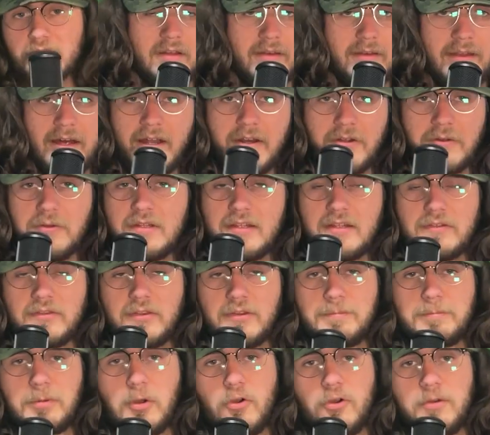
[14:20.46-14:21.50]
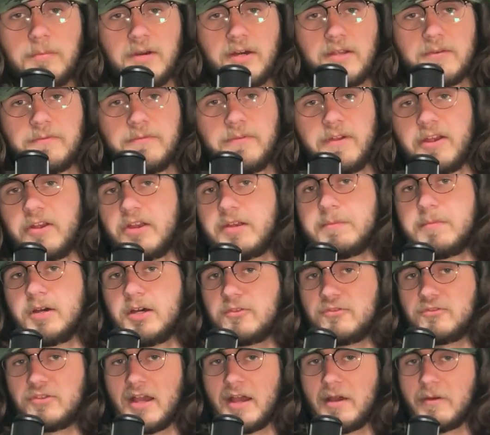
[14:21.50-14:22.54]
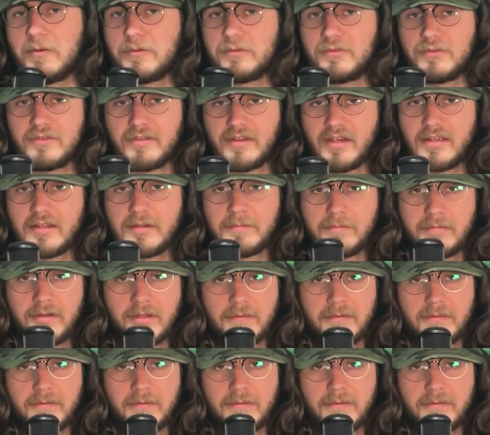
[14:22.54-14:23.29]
Not only is this Pokemon very much out of sight,